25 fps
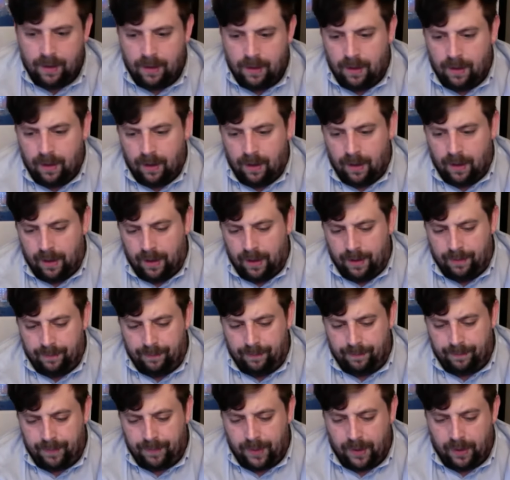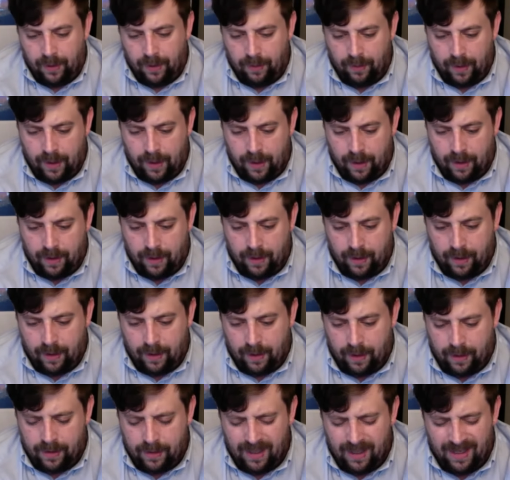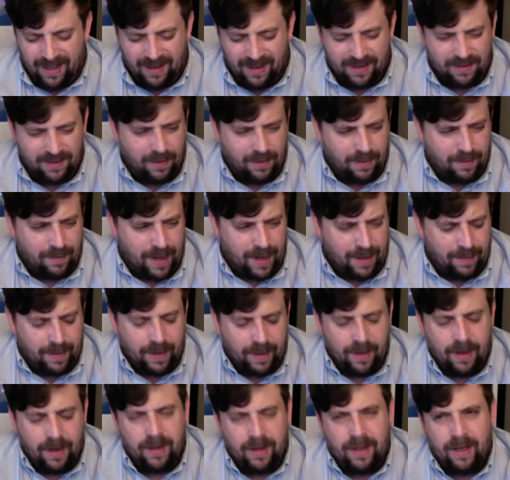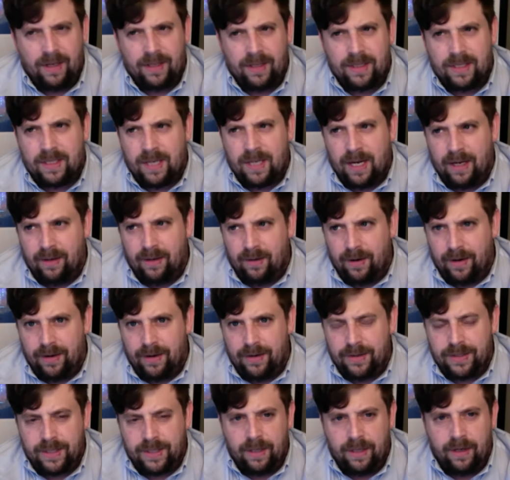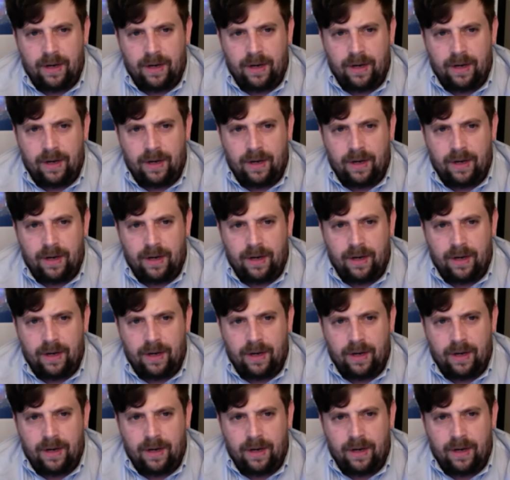You know, I think it might have been, I think it's Taylor Henderson.